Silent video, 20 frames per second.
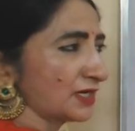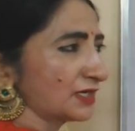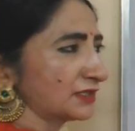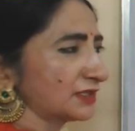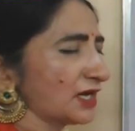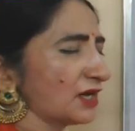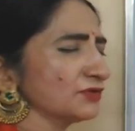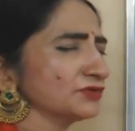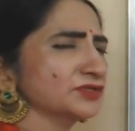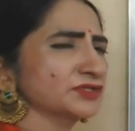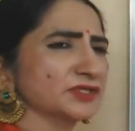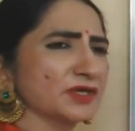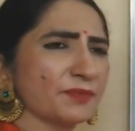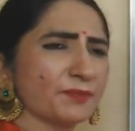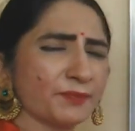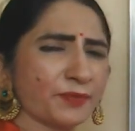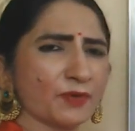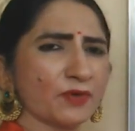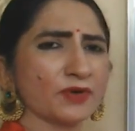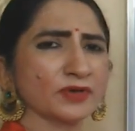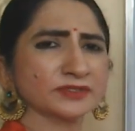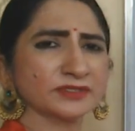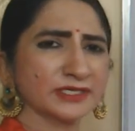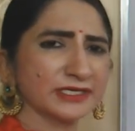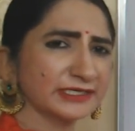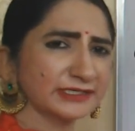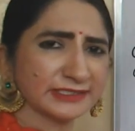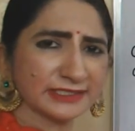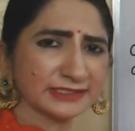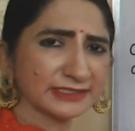Now, suppose
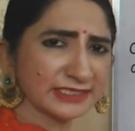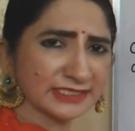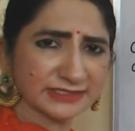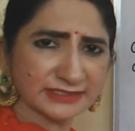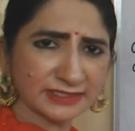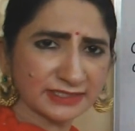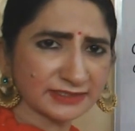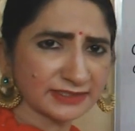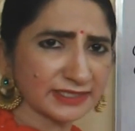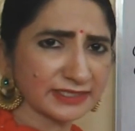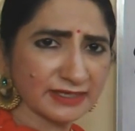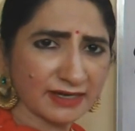international trade